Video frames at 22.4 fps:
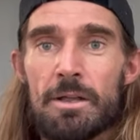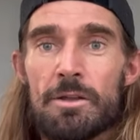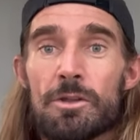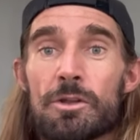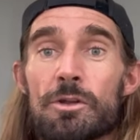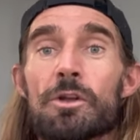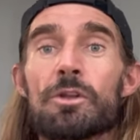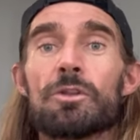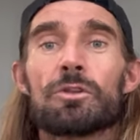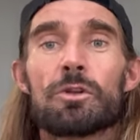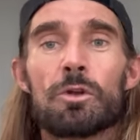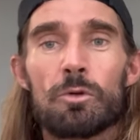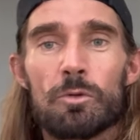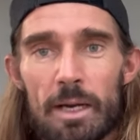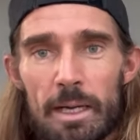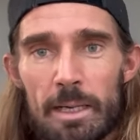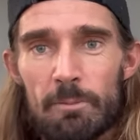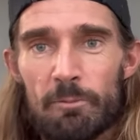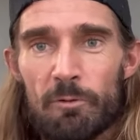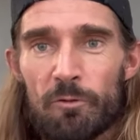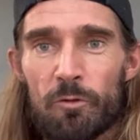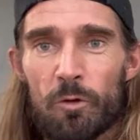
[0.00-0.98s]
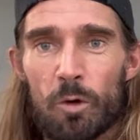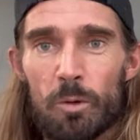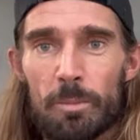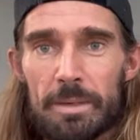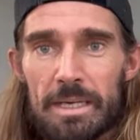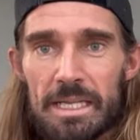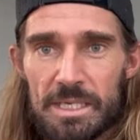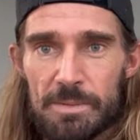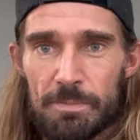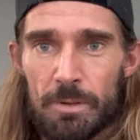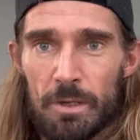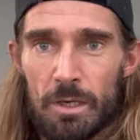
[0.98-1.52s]
you can do that in 4
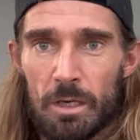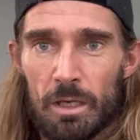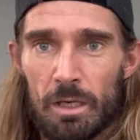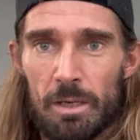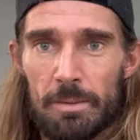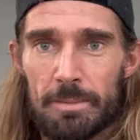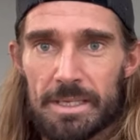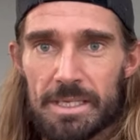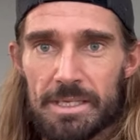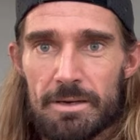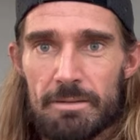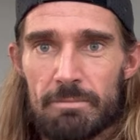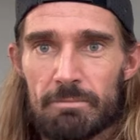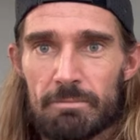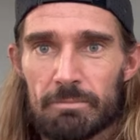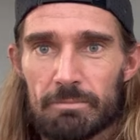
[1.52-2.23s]
minutes per kilometer.